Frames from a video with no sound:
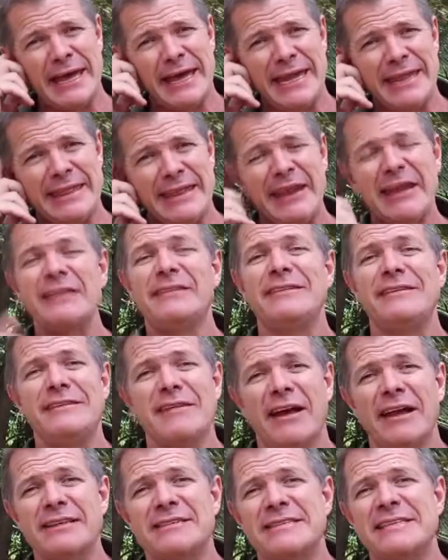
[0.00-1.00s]
in the
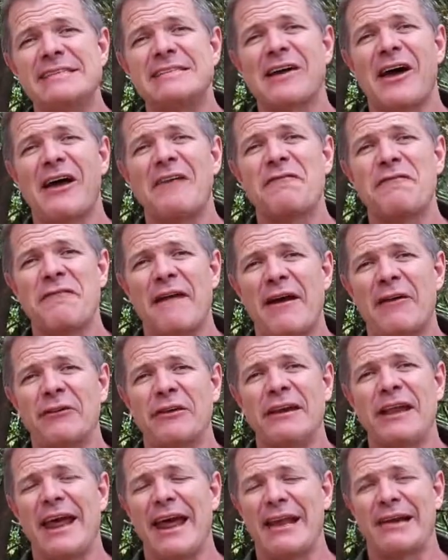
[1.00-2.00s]
1990s, I
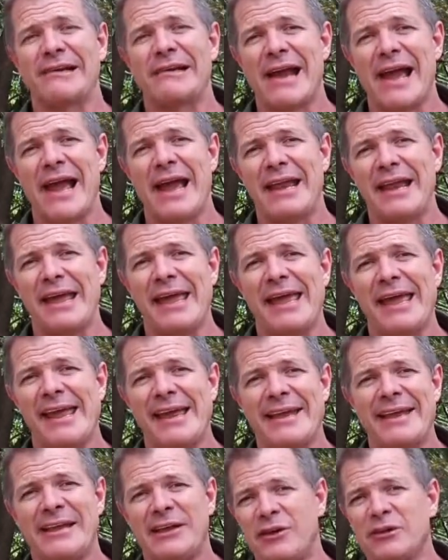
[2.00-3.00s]
founded and ran
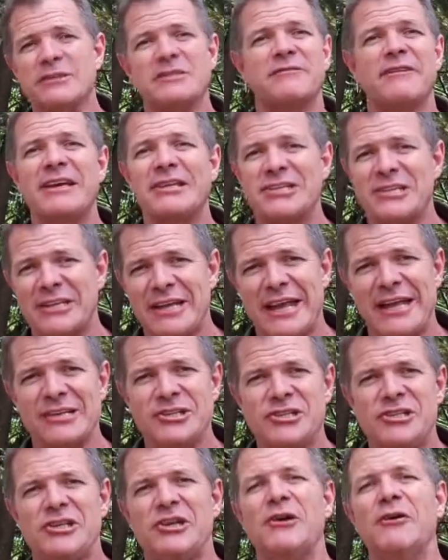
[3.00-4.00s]
a conservation
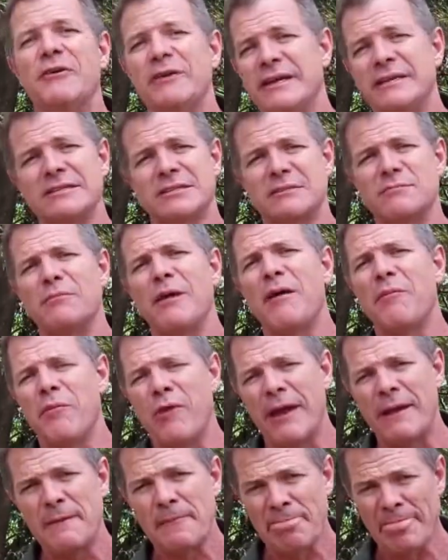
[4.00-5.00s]
NGO in
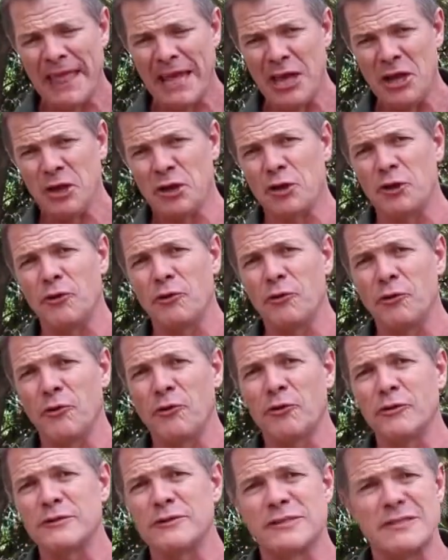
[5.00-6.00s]
Zimbabwe
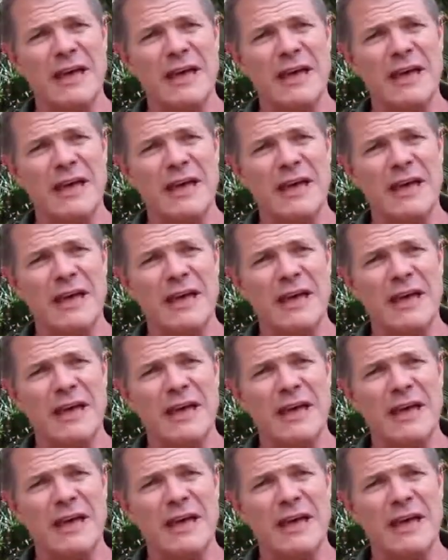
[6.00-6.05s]
called